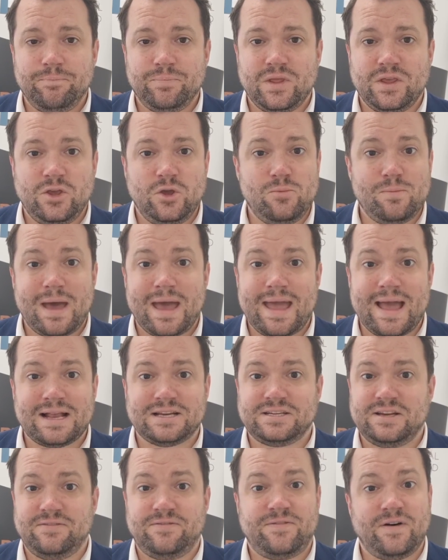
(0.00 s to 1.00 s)
you may
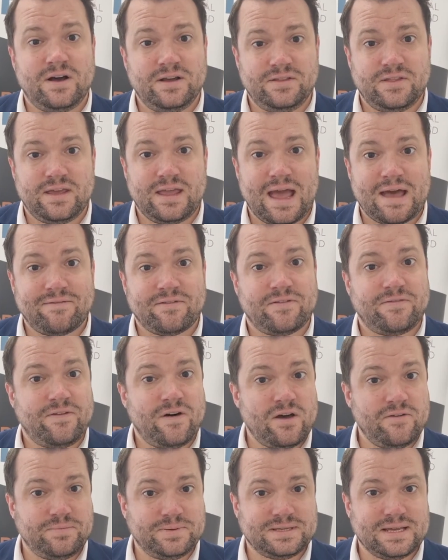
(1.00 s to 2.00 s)
actually find that you have a
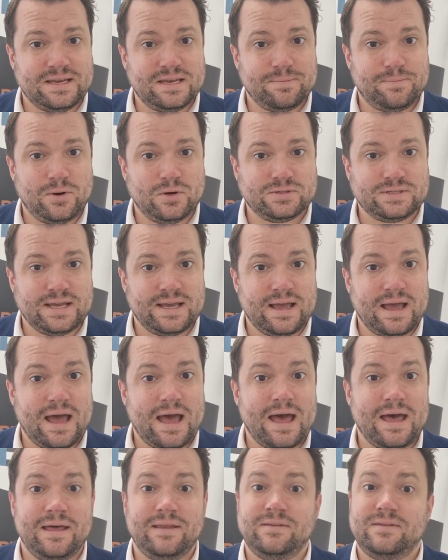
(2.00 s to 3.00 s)
5% deposit
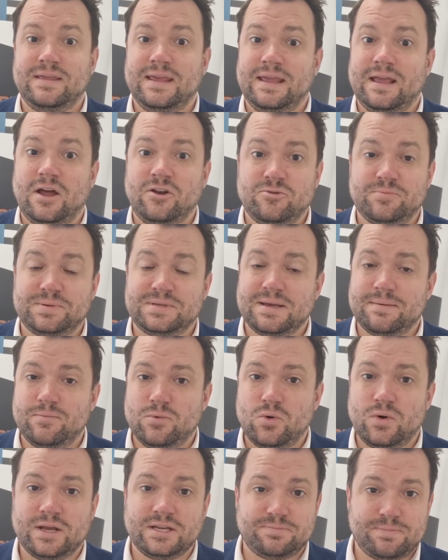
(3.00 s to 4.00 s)
and the 100%
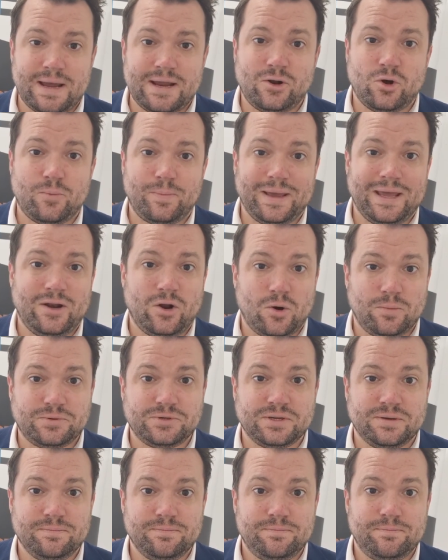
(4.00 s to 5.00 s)
mortgage may not be an
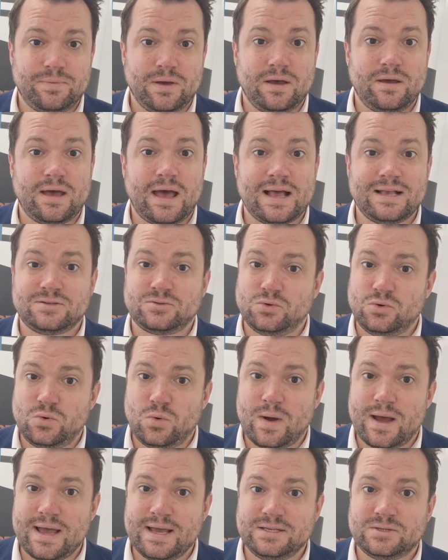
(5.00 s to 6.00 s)
option. But as
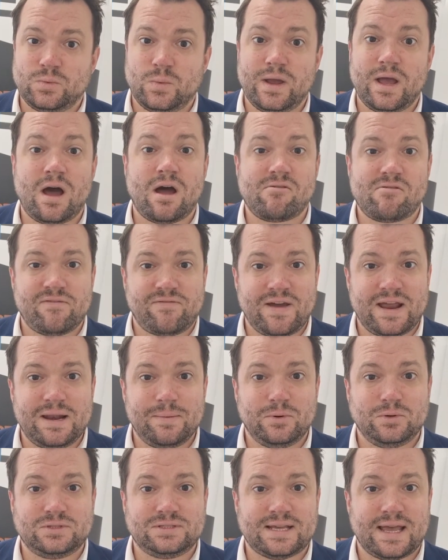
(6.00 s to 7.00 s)
always, we are
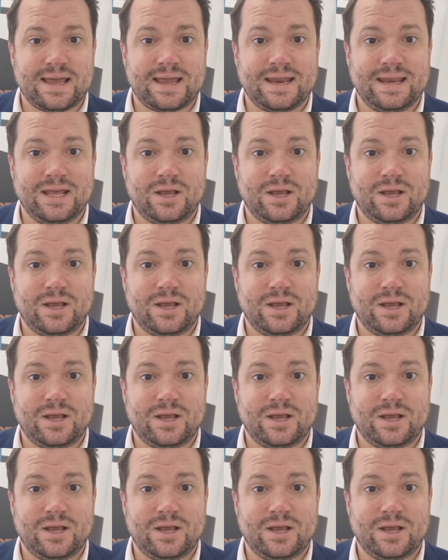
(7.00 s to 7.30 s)
available to take any